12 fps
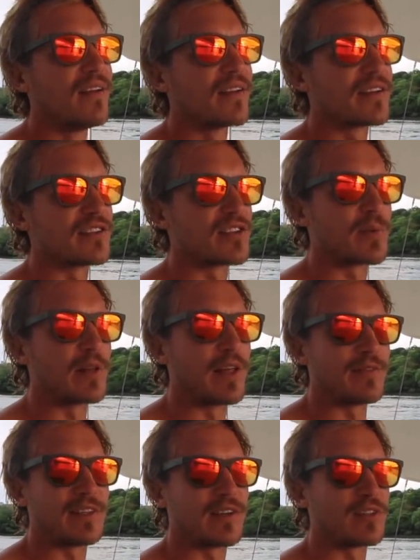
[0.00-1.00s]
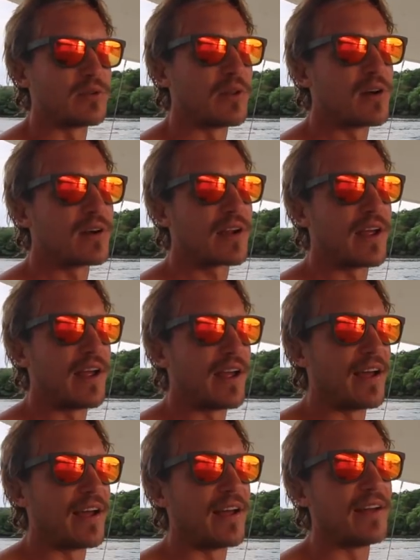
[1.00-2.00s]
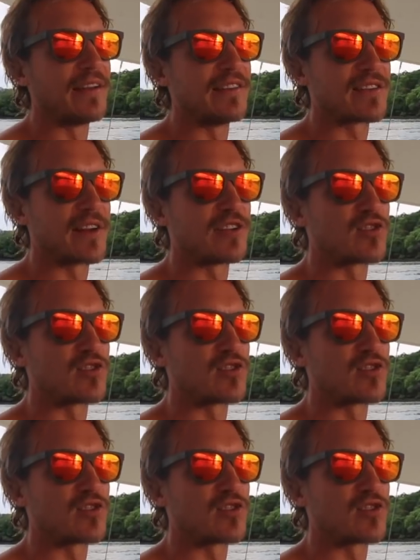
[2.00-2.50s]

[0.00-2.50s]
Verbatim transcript: because someone left it there too long, and he's got a